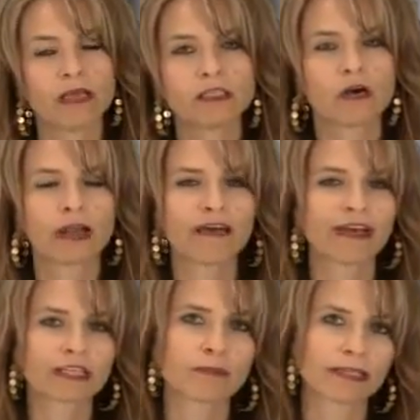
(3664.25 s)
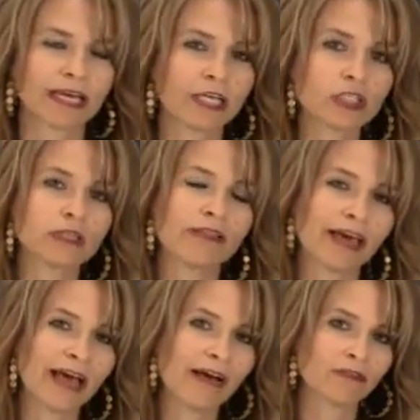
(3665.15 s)
Don't have expectation that
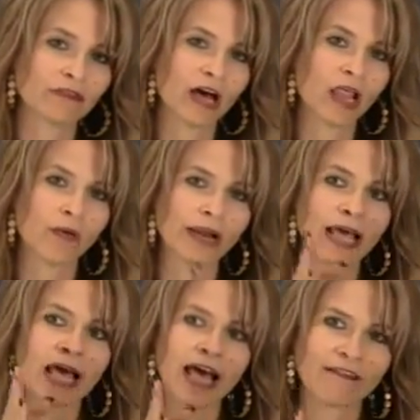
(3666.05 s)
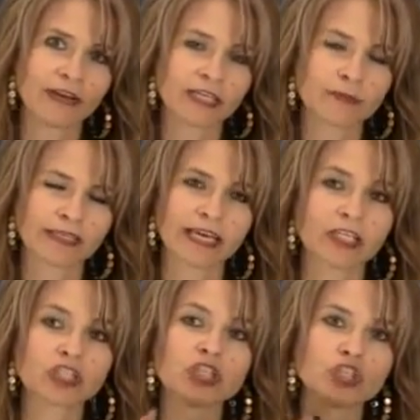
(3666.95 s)
they have to follow it. Have an
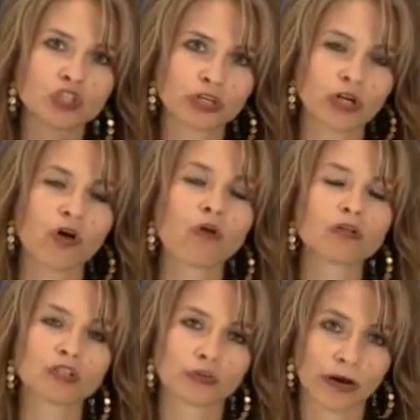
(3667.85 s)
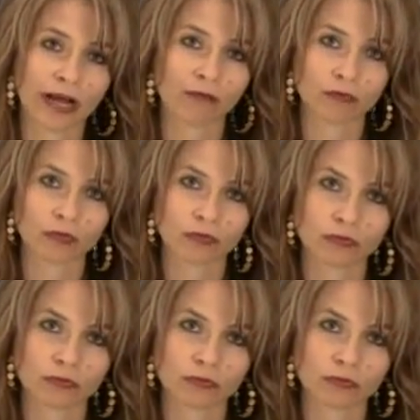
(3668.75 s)
expectation that you're going to hold your ground.